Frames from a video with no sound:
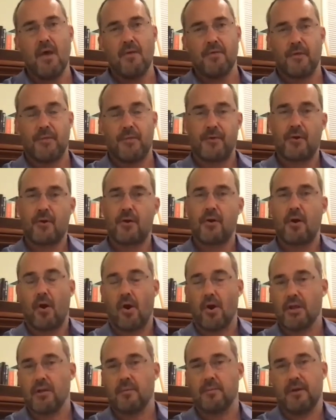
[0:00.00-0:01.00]
The third
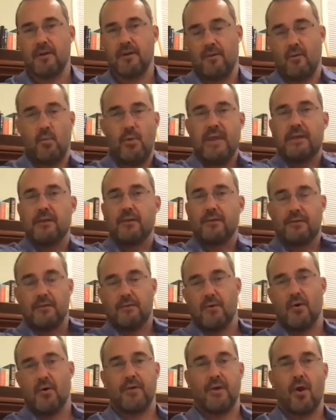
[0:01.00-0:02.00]
argument, and the weakest of
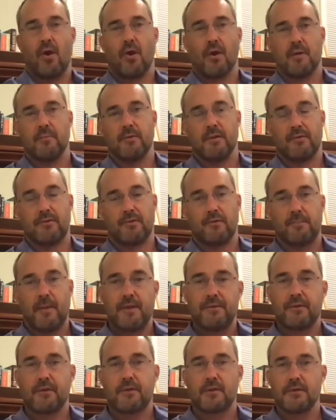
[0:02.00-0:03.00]
all the arguments, is
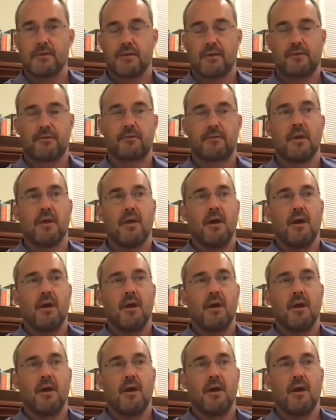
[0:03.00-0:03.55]
basically just